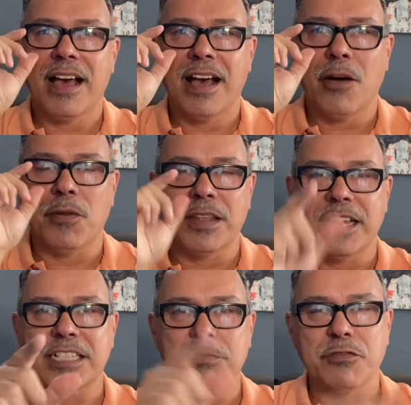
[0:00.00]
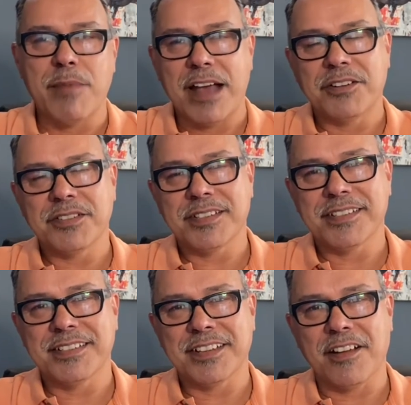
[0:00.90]
on the next Move
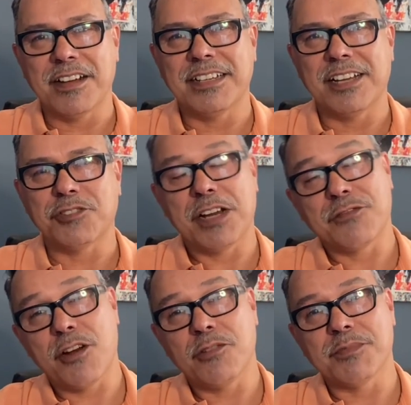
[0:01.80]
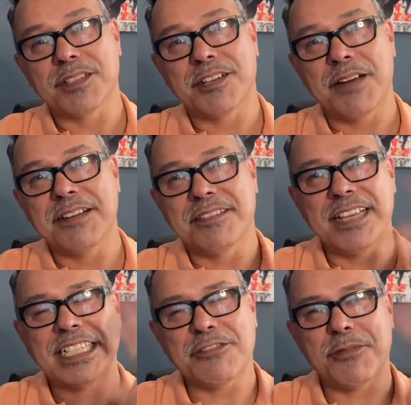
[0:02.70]
Matters, contact Drake for Homes. All right.
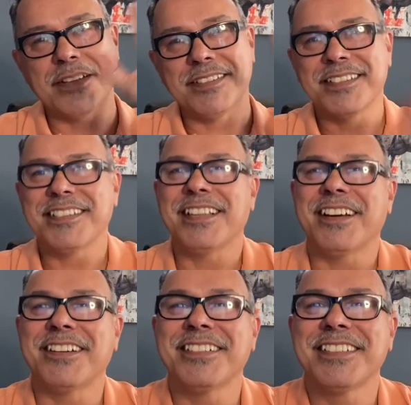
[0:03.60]
Thanks, everyone. See you later.